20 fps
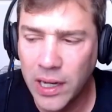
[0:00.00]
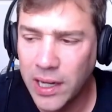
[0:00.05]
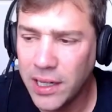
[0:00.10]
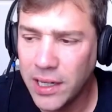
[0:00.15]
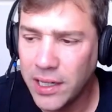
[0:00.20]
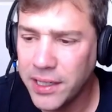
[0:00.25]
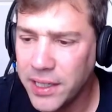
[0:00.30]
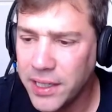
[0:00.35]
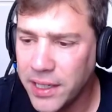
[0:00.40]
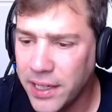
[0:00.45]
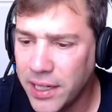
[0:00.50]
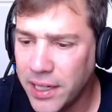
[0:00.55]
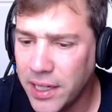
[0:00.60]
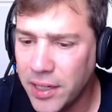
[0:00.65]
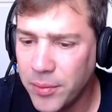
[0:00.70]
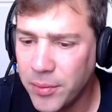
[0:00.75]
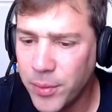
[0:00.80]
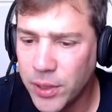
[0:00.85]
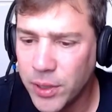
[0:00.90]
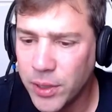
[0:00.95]
I
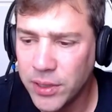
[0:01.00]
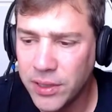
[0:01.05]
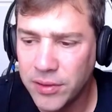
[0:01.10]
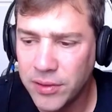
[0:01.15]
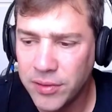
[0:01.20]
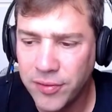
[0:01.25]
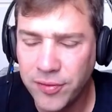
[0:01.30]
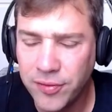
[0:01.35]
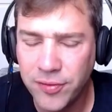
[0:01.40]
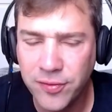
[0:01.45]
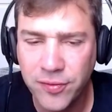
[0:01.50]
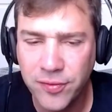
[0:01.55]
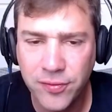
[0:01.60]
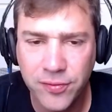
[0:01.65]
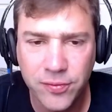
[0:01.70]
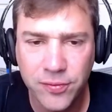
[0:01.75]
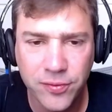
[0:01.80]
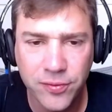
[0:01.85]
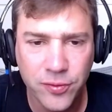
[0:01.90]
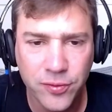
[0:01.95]
am a
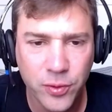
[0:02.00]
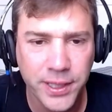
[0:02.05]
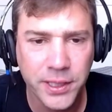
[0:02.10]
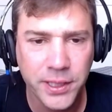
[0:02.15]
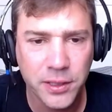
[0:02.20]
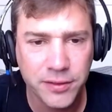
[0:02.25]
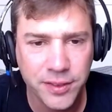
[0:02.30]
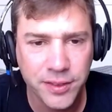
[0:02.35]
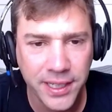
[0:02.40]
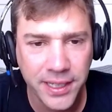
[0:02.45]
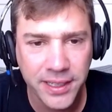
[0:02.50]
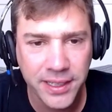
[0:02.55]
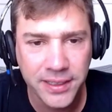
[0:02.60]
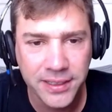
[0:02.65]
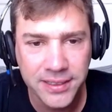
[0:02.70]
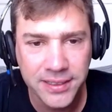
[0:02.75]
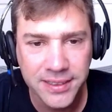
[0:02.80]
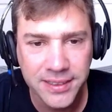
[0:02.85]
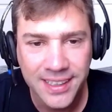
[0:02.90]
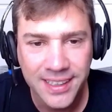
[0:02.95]
freak of
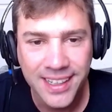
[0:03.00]
data.